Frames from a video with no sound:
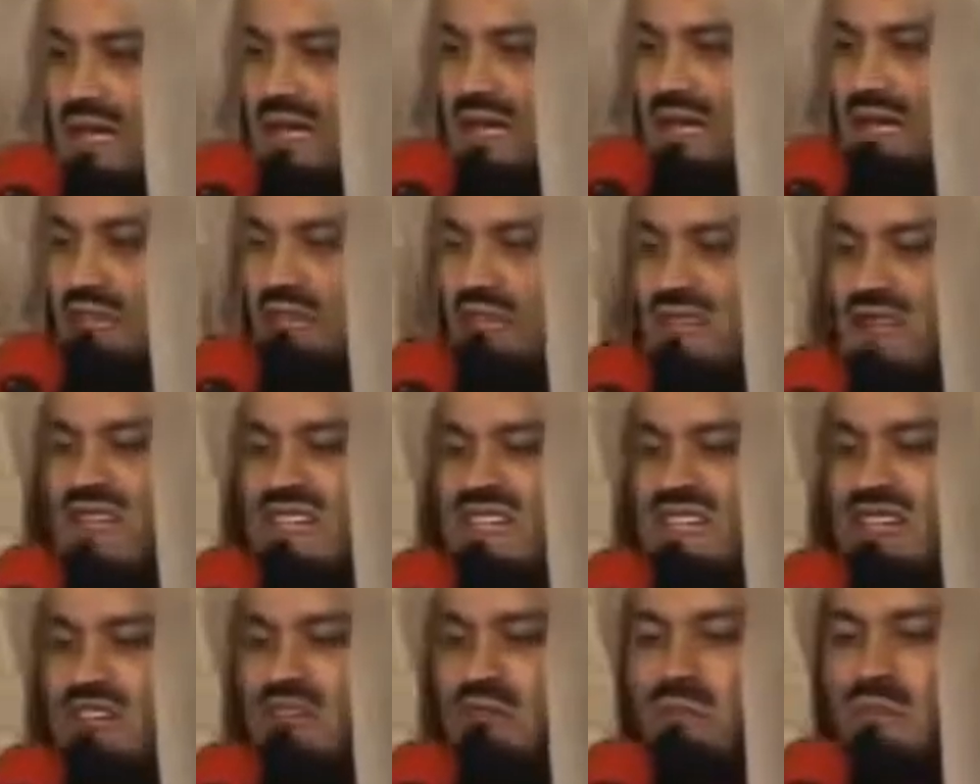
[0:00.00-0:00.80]
and in the
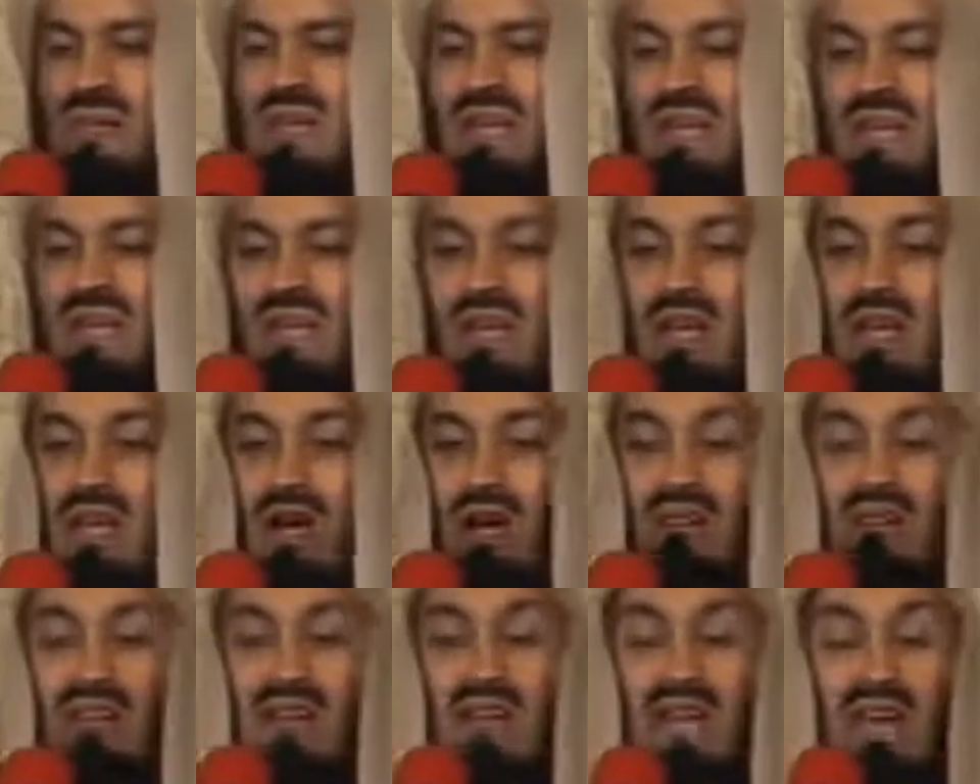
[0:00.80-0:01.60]
face of
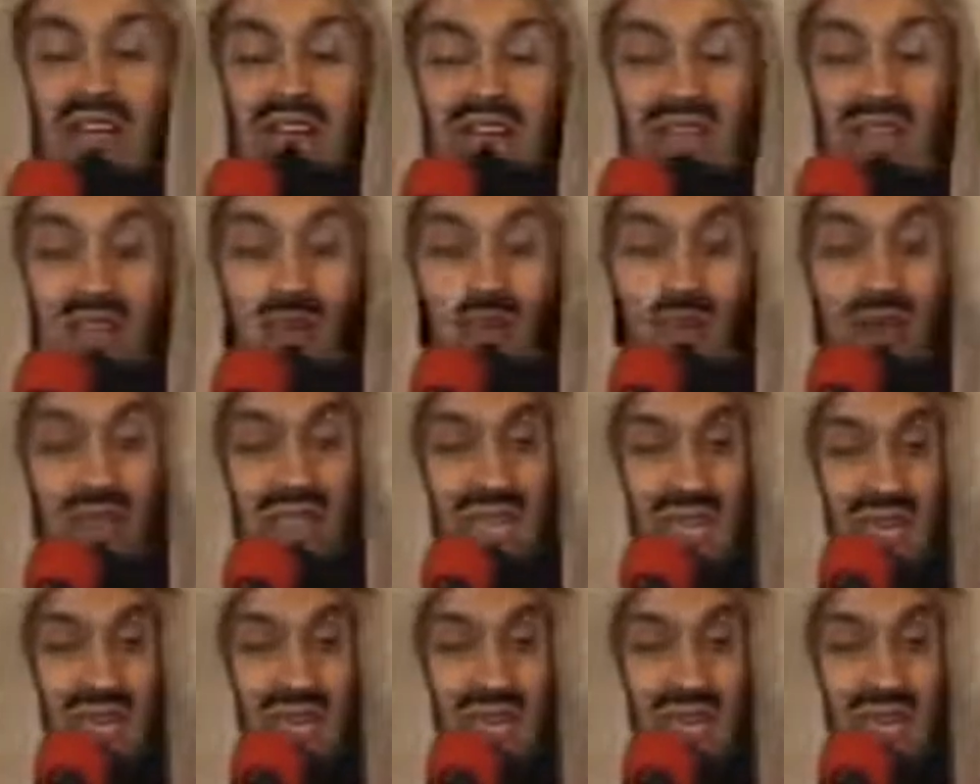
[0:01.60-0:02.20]
being of living